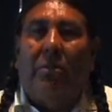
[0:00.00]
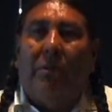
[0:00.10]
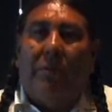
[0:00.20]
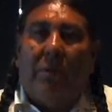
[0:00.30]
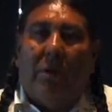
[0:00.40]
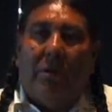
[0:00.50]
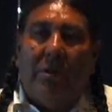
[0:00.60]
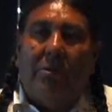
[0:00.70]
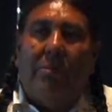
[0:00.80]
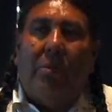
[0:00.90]
to review all
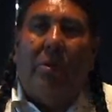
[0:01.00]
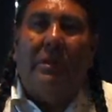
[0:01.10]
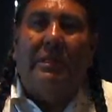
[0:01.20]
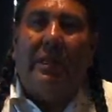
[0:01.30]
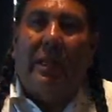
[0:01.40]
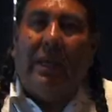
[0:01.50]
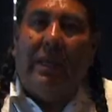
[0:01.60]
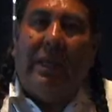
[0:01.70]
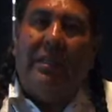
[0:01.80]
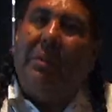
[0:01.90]
these reports, in
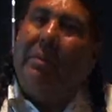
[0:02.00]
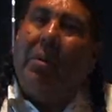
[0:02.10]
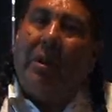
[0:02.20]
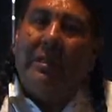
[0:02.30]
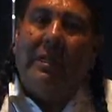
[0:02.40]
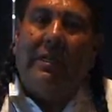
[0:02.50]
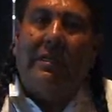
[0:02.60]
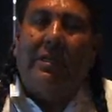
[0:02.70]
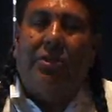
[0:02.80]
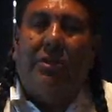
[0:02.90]
90 days make policy
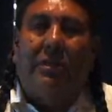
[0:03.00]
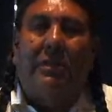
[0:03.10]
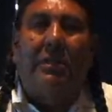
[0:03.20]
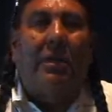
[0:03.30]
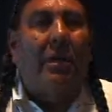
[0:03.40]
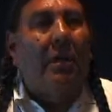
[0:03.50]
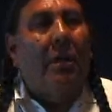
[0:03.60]
decisions.